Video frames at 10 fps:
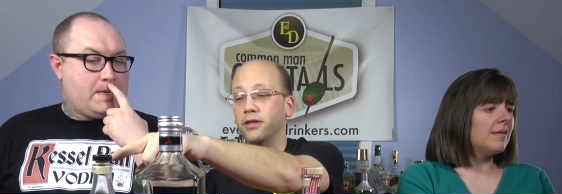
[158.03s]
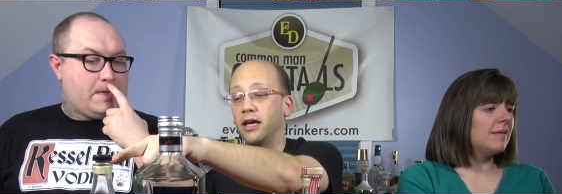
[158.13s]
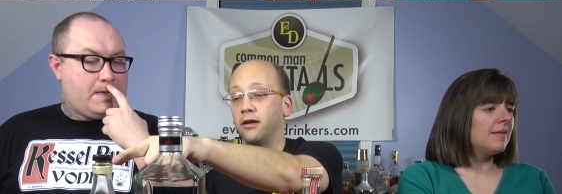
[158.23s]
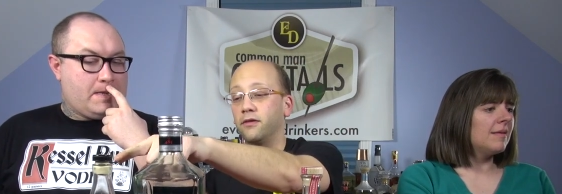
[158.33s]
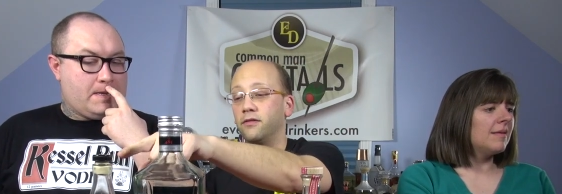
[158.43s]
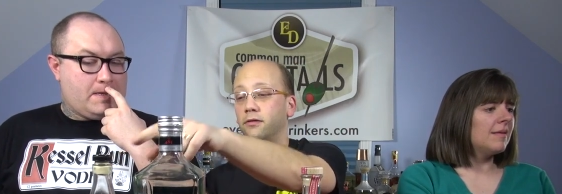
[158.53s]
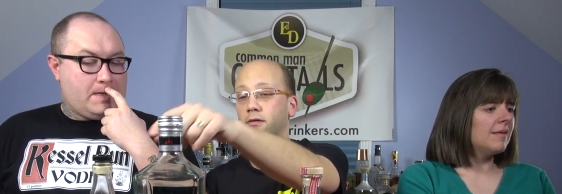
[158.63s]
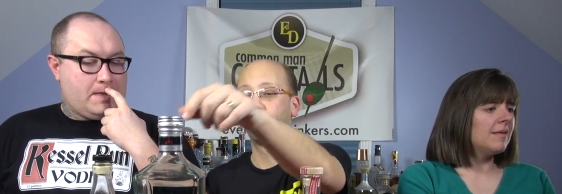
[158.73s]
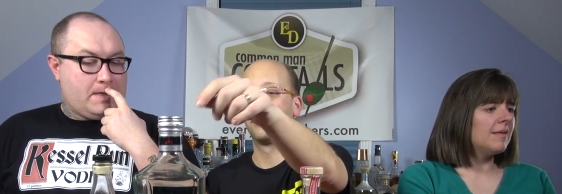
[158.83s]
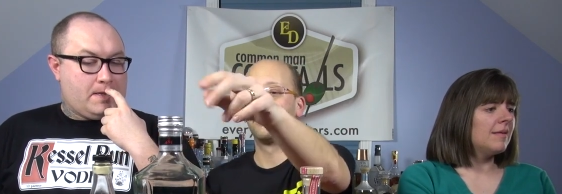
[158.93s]
Speaker 1: what that is,
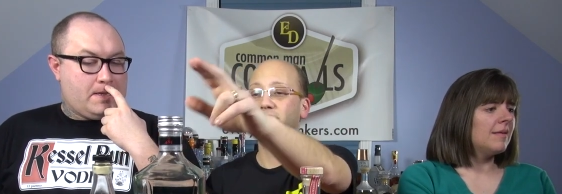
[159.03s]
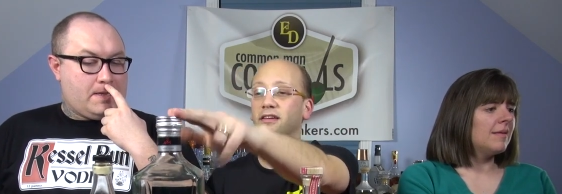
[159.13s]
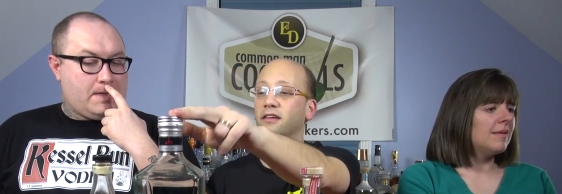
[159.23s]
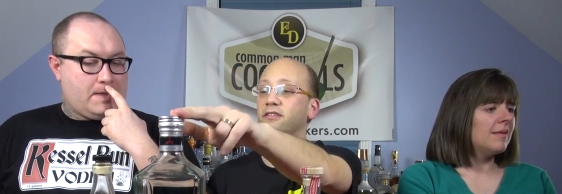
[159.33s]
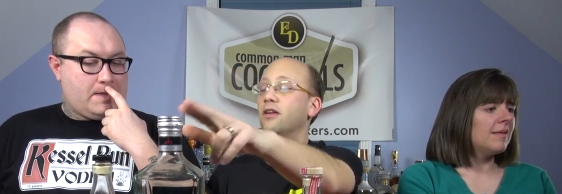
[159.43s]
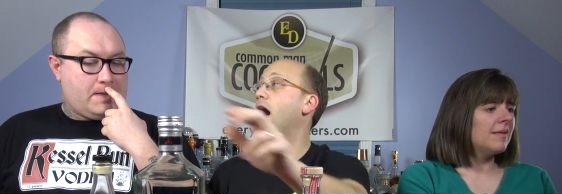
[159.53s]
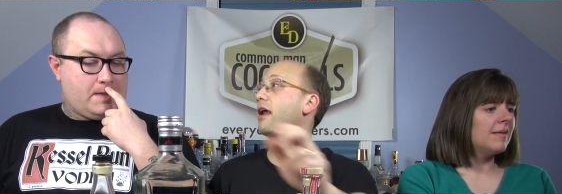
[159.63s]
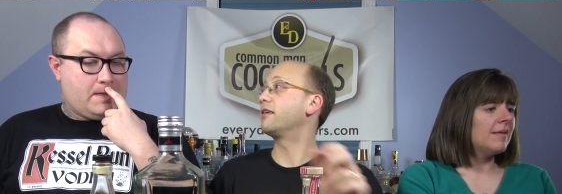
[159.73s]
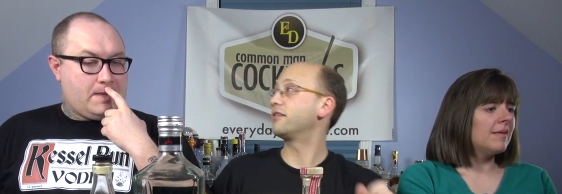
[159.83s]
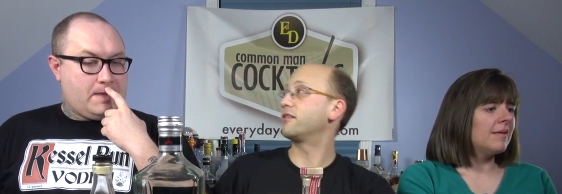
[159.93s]
but this is
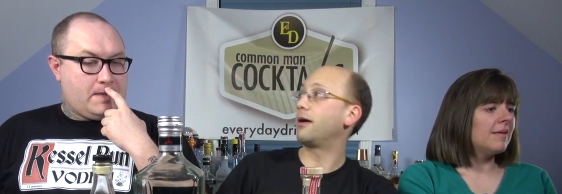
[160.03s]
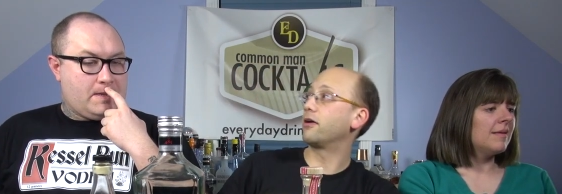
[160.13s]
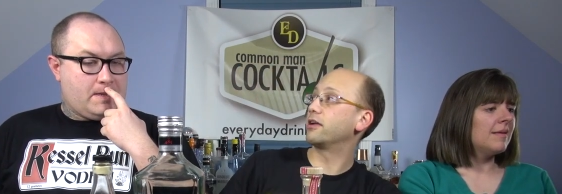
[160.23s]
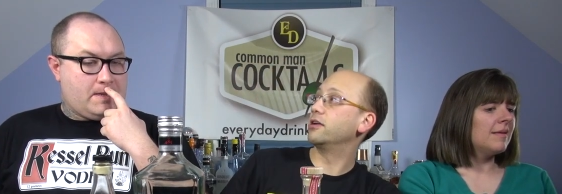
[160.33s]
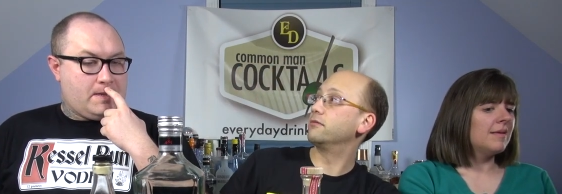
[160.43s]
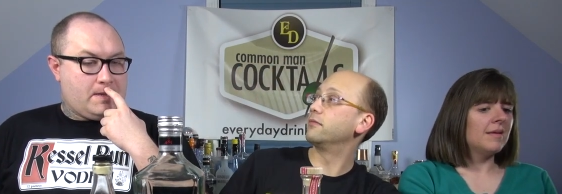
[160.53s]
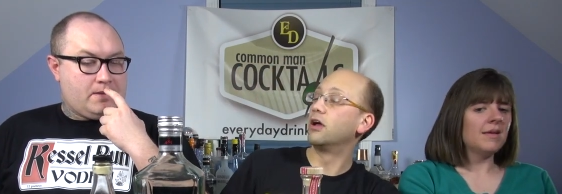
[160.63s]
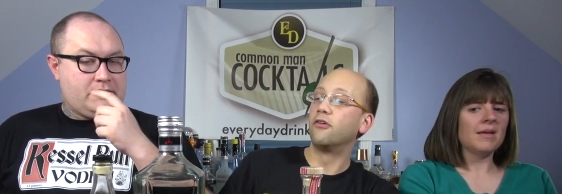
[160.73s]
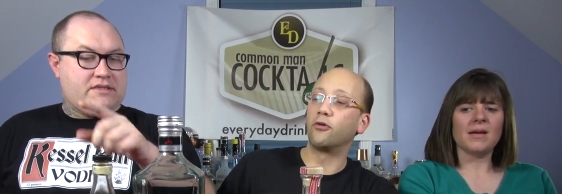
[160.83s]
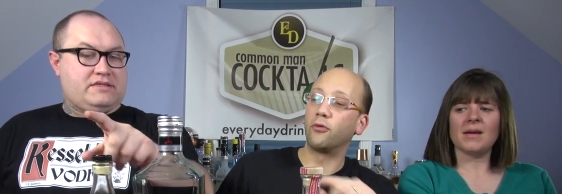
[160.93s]
not. It's an American
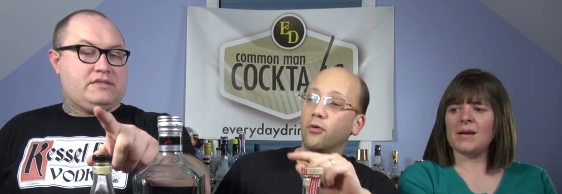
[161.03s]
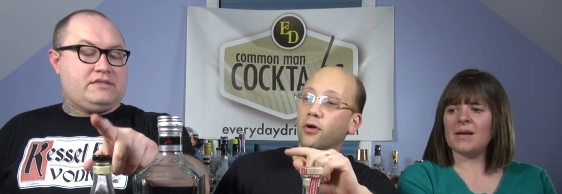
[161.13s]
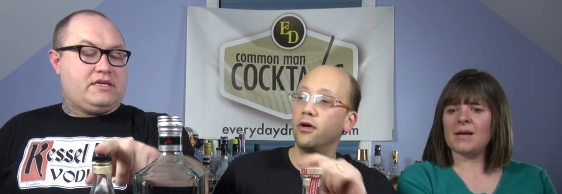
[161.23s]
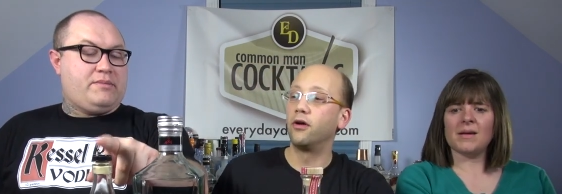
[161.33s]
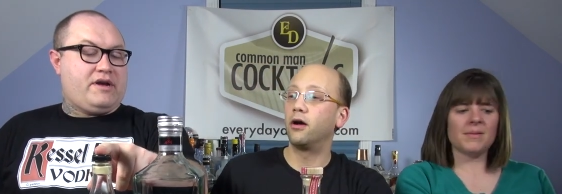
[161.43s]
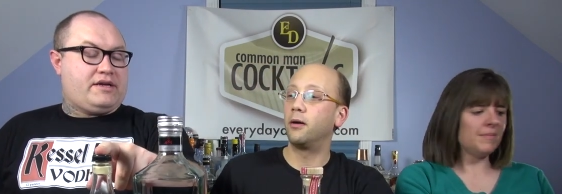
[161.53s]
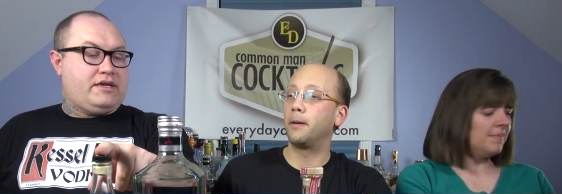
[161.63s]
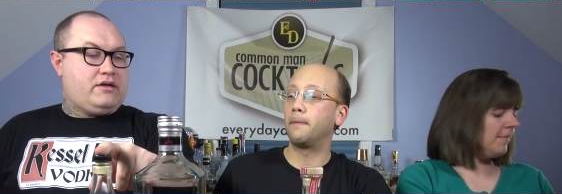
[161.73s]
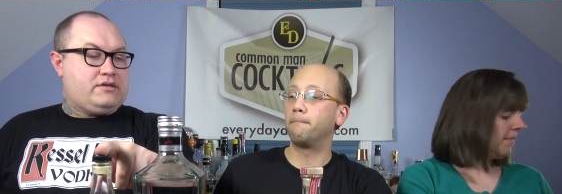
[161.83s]
so this is um, an American